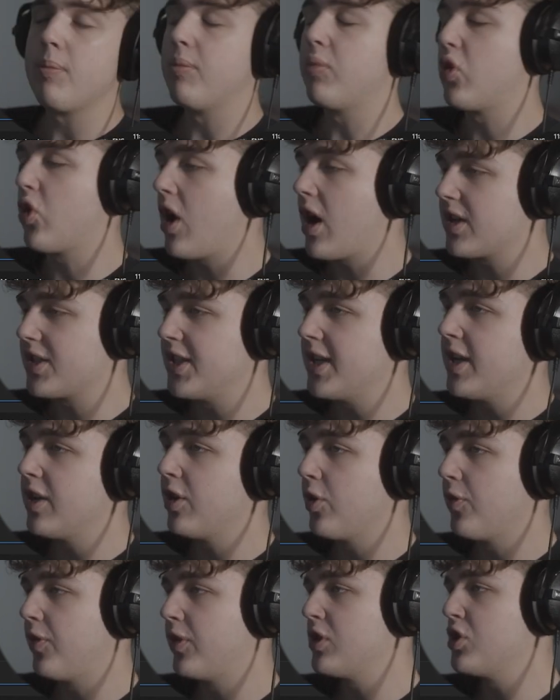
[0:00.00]

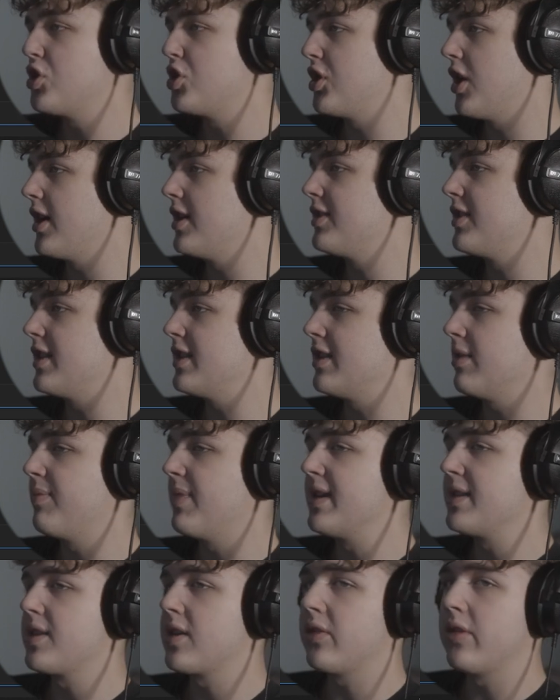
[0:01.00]
Proxying your footage does is it
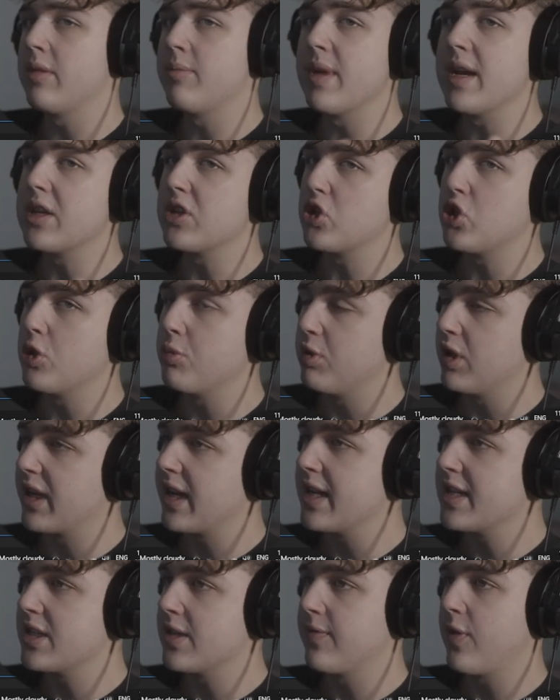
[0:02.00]
basically makes
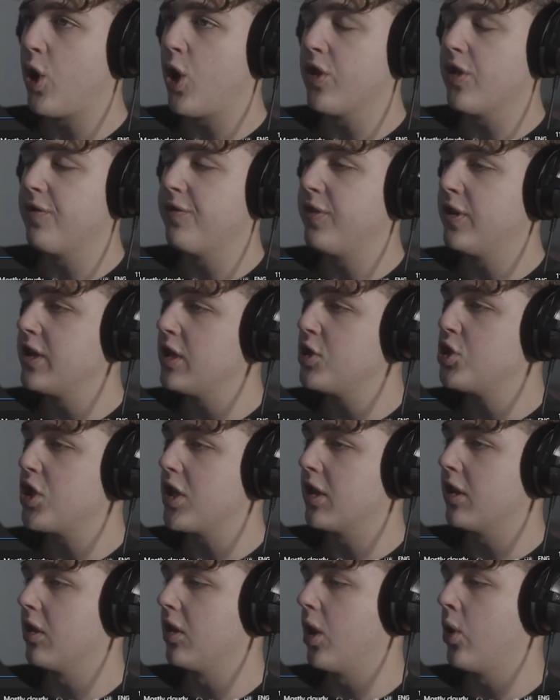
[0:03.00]
duplicates of all the footage
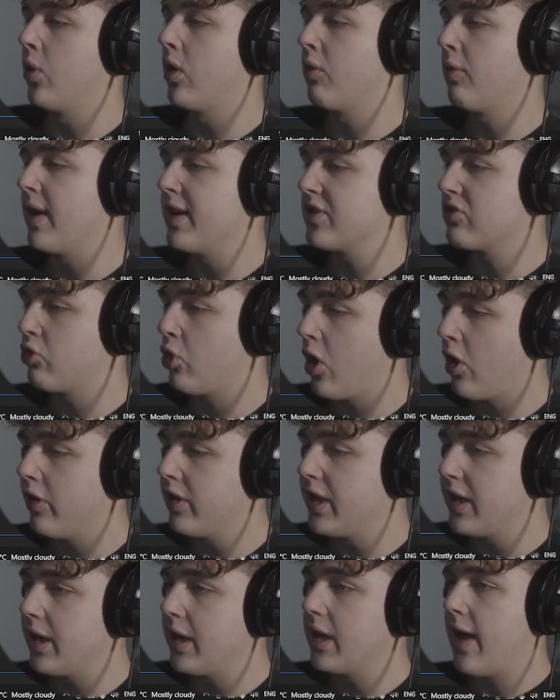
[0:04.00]
in lower res
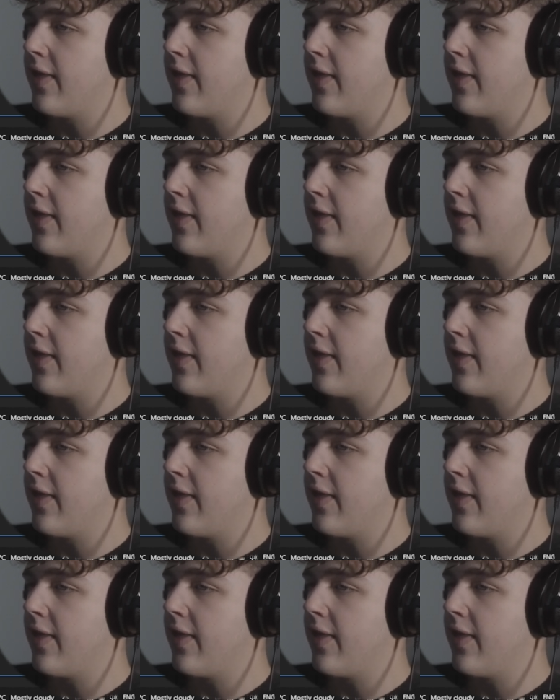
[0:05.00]
quality,